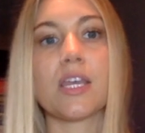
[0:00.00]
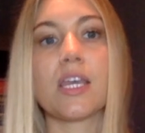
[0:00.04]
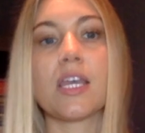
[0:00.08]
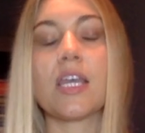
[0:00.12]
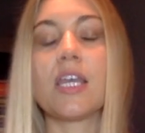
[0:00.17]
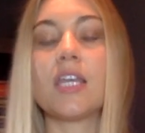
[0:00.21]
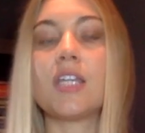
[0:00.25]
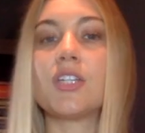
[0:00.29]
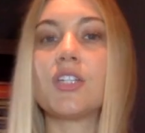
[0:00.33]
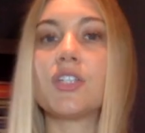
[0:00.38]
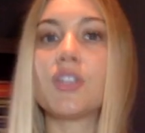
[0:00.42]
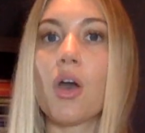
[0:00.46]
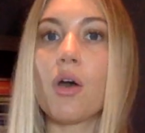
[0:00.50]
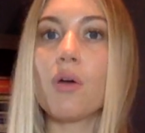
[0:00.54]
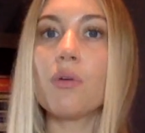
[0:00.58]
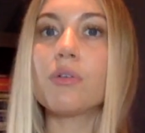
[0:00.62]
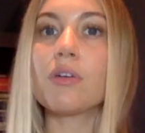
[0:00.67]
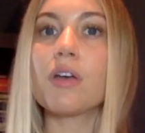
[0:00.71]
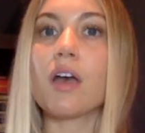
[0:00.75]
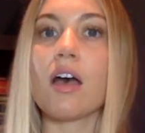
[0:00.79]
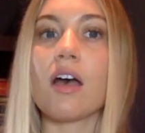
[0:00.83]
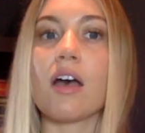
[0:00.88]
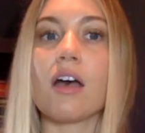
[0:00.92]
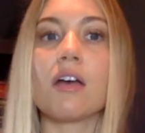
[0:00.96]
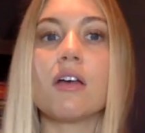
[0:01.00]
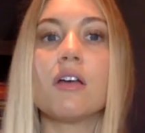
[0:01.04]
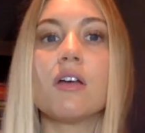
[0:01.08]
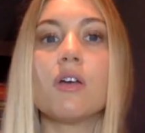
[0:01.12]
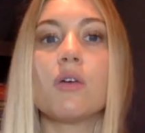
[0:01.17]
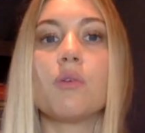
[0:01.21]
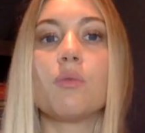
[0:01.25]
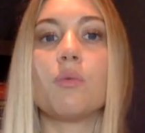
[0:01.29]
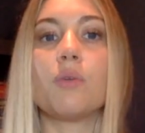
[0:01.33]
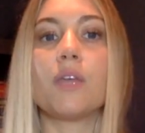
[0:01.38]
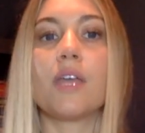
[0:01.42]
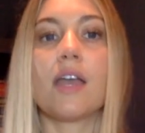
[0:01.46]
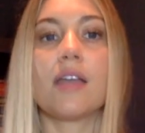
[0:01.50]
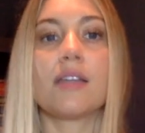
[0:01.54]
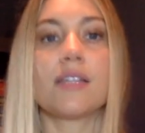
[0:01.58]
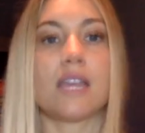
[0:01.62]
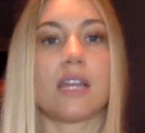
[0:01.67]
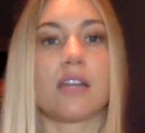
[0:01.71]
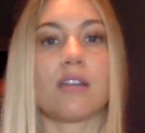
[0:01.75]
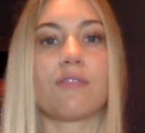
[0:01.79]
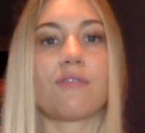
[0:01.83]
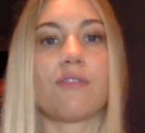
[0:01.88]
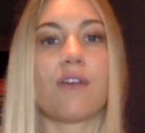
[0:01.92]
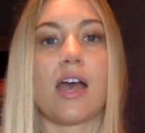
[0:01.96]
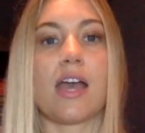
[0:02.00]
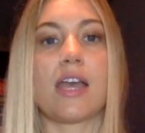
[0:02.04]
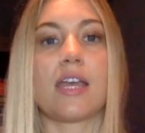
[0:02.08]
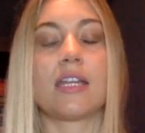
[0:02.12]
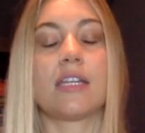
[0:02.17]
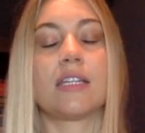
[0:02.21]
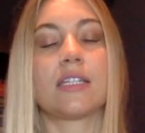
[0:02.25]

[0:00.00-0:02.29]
In yoga, we identify and